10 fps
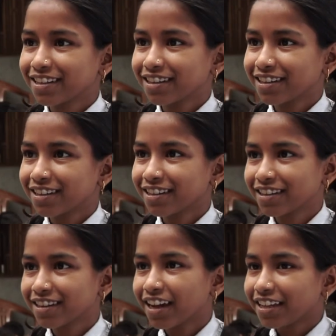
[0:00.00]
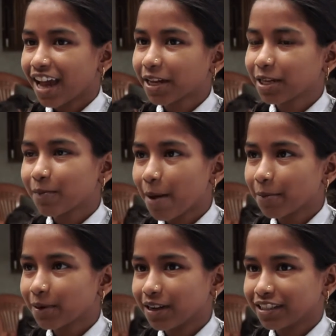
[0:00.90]
love, we believed in
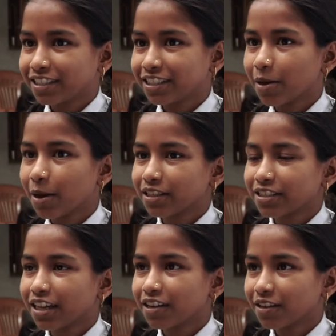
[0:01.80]
him and we